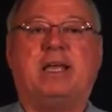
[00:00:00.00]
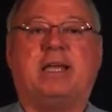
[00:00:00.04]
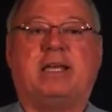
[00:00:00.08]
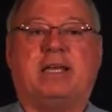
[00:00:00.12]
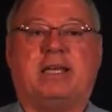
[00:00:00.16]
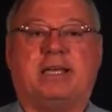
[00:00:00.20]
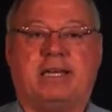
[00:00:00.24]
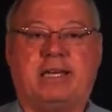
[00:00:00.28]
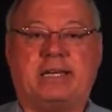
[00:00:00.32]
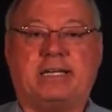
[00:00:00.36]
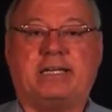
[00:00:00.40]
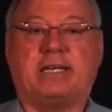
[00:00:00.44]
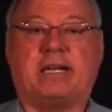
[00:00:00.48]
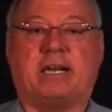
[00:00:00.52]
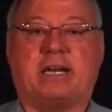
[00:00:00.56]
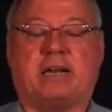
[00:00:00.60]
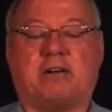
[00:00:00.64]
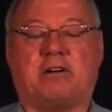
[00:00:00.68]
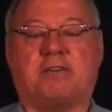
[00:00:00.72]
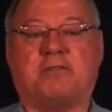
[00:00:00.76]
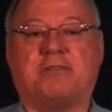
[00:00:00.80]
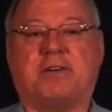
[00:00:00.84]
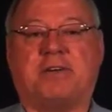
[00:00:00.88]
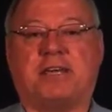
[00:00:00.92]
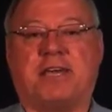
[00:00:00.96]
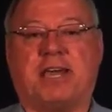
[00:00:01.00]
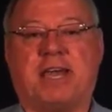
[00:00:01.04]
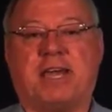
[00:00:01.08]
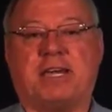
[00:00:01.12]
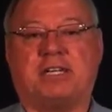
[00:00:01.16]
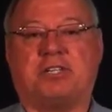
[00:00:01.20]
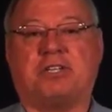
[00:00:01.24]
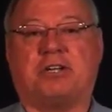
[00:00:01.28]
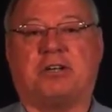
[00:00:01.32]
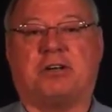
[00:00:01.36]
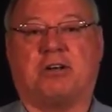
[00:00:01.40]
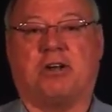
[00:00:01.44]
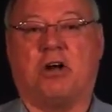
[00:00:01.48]
Get
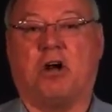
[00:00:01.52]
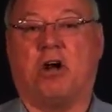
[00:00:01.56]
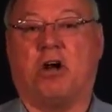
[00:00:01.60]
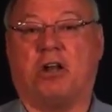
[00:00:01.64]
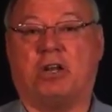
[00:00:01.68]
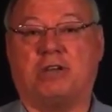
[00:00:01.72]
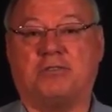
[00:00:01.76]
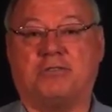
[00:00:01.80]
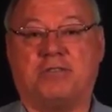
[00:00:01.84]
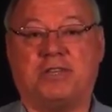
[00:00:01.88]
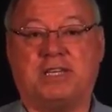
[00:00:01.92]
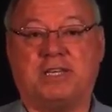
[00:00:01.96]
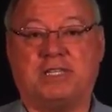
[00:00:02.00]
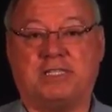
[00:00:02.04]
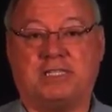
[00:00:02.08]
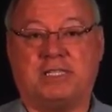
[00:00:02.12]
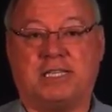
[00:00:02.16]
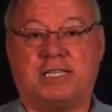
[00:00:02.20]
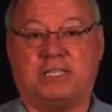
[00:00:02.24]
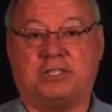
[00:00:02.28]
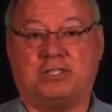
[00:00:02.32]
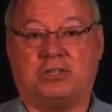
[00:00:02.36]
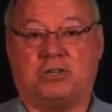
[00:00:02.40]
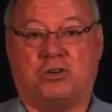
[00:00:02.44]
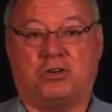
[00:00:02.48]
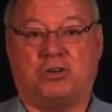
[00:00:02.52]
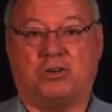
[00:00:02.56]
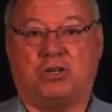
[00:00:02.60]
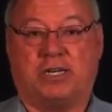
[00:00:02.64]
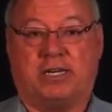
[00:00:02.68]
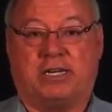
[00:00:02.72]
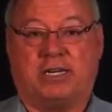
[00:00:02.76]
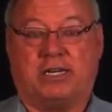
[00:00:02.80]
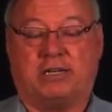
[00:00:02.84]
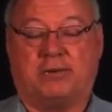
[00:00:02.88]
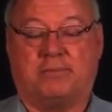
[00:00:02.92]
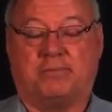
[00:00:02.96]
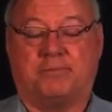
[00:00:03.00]
clarification on all of these things
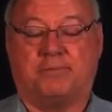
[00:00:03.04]
early.